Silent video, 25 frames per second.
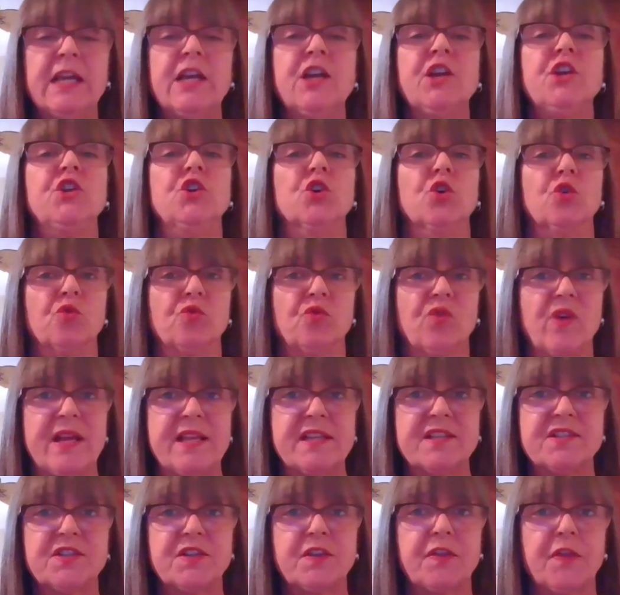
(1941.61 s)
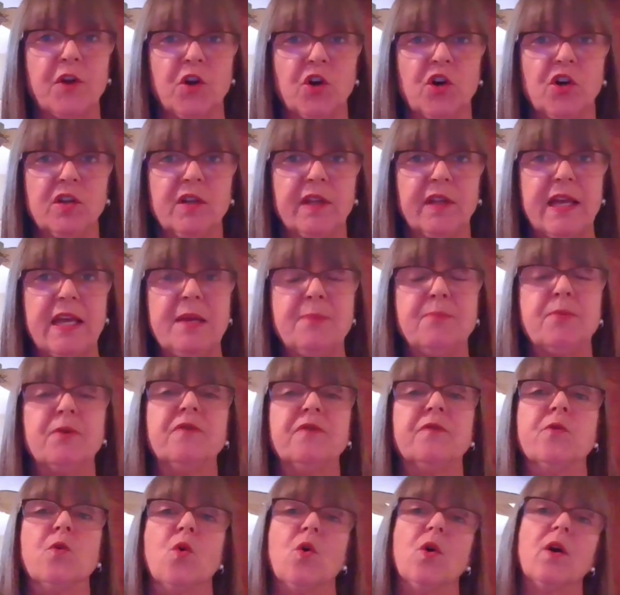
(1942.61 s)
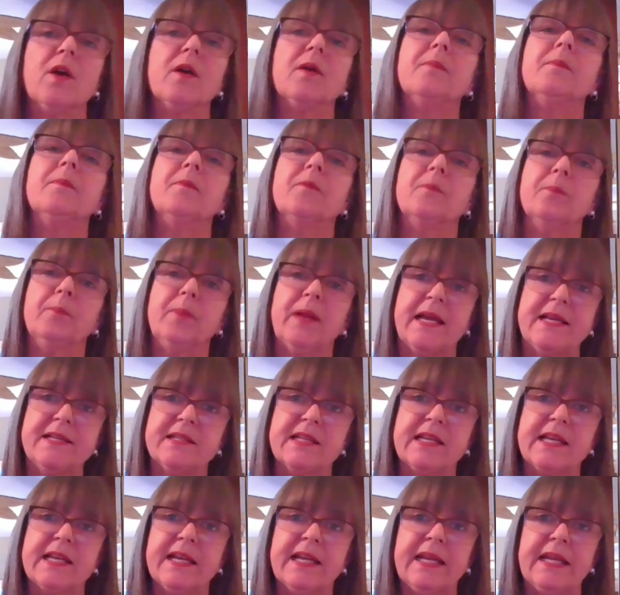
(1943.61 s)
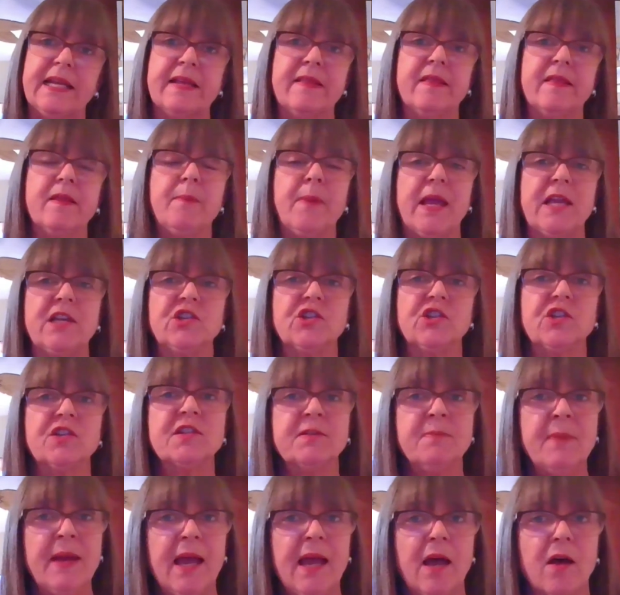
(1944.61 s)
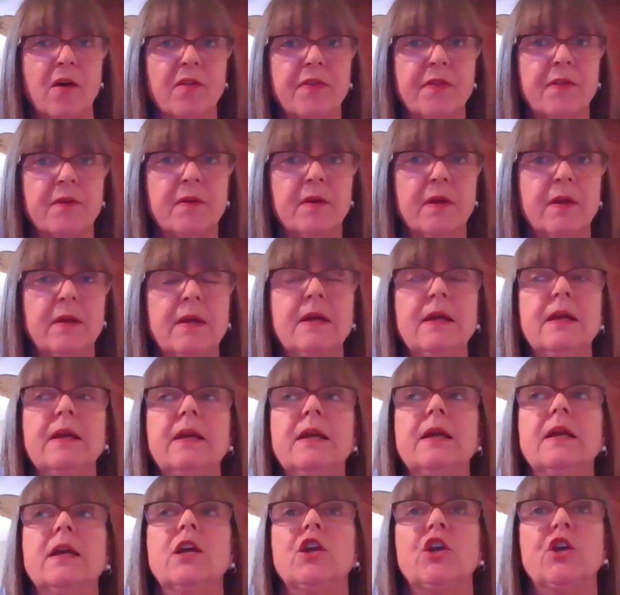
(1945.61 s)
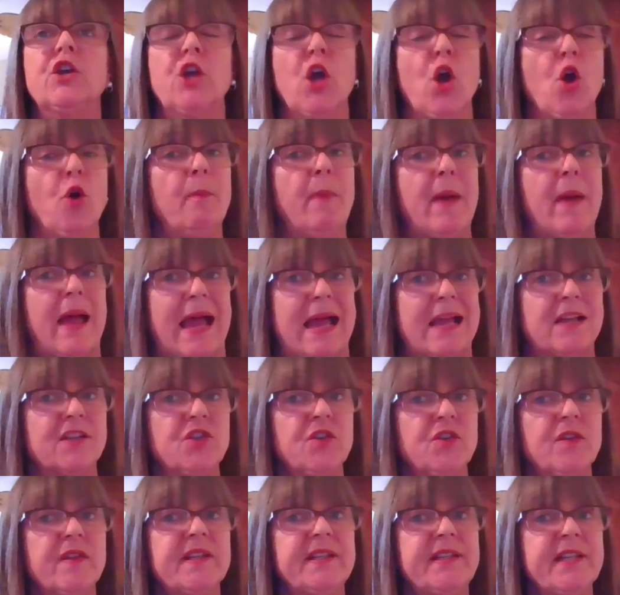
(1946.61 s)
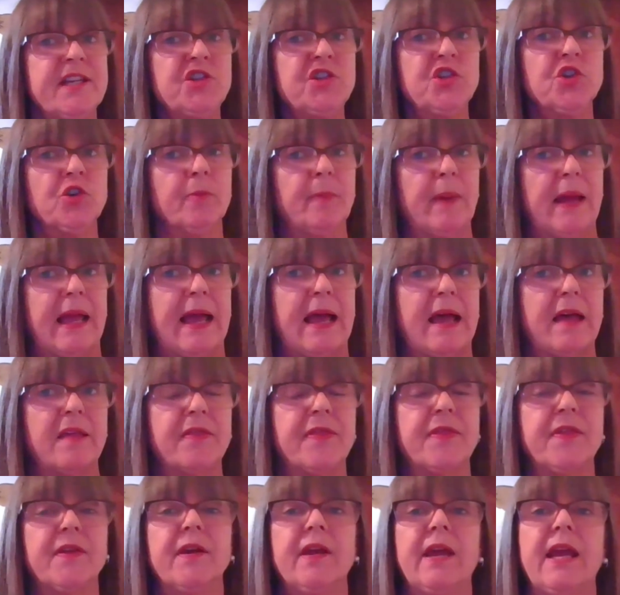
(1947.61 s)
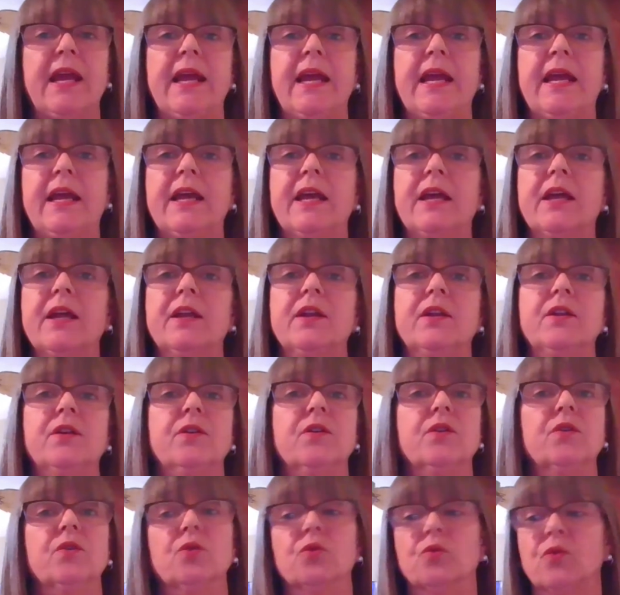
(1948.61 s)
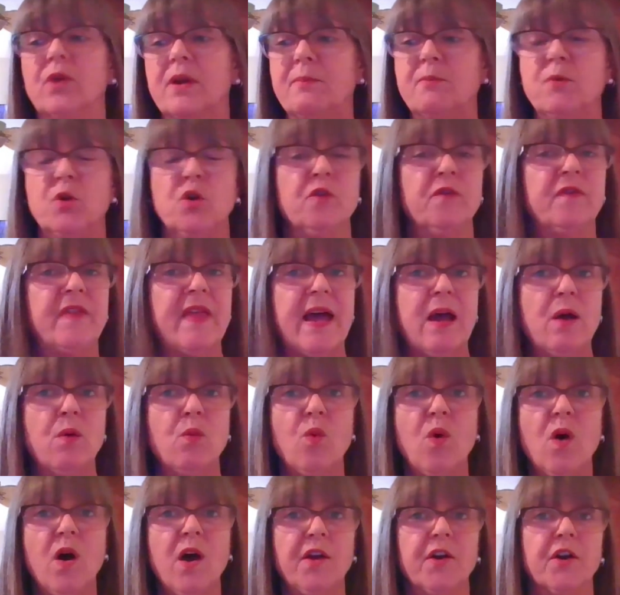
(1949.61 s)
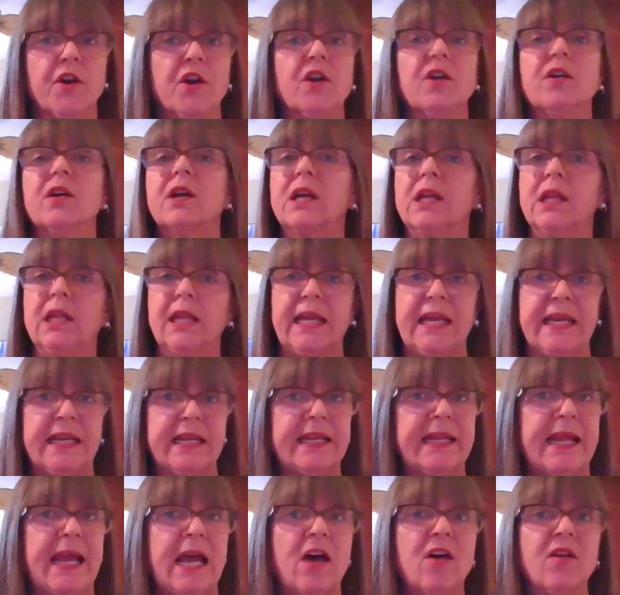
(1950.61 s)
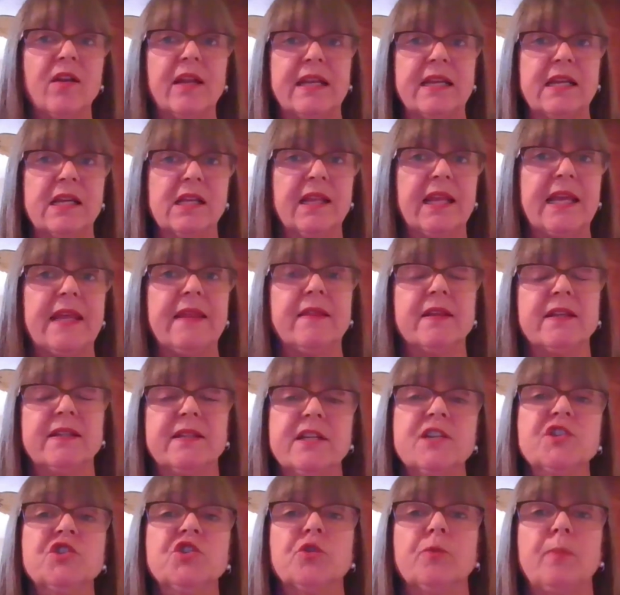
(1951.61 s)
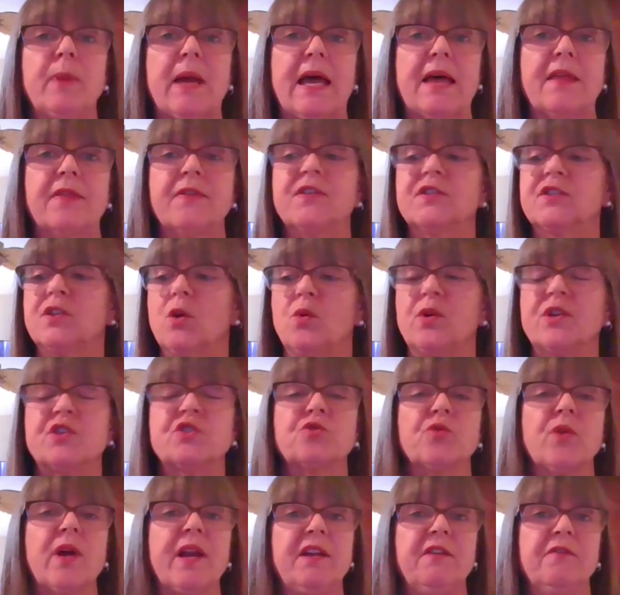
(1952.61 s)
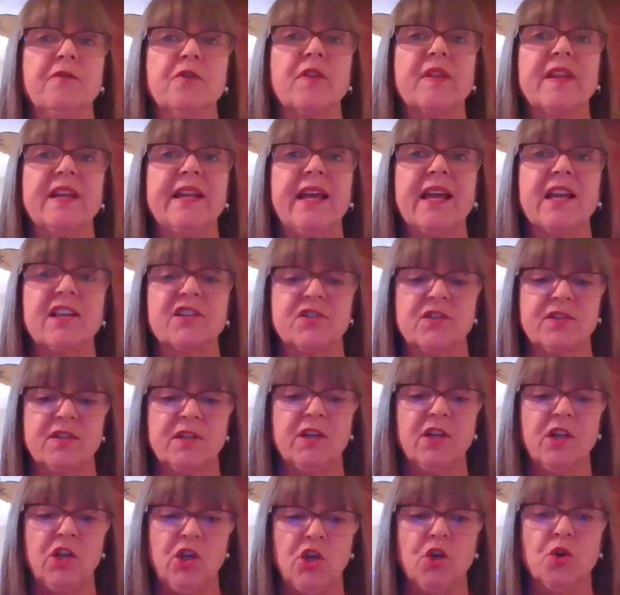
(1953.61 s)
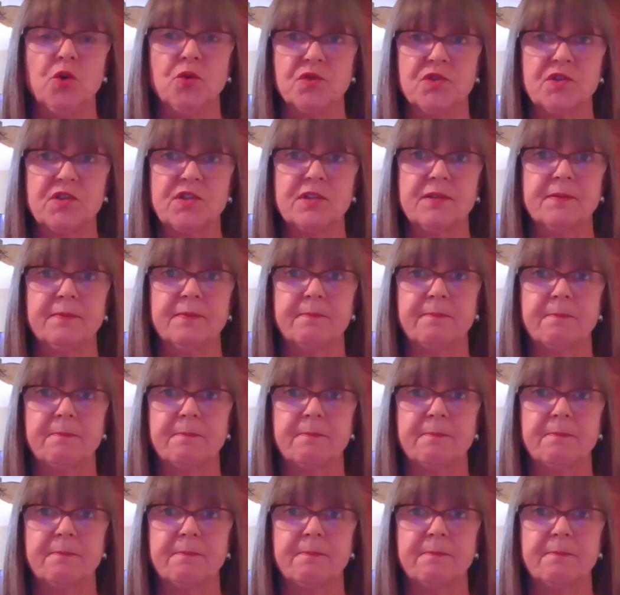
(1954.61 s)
You'll rinse thoroughly before placing it in the patient's mouth. Go back to the denture bath and remove that water, clean it out, and clean the denture bath so it's ready for the next use.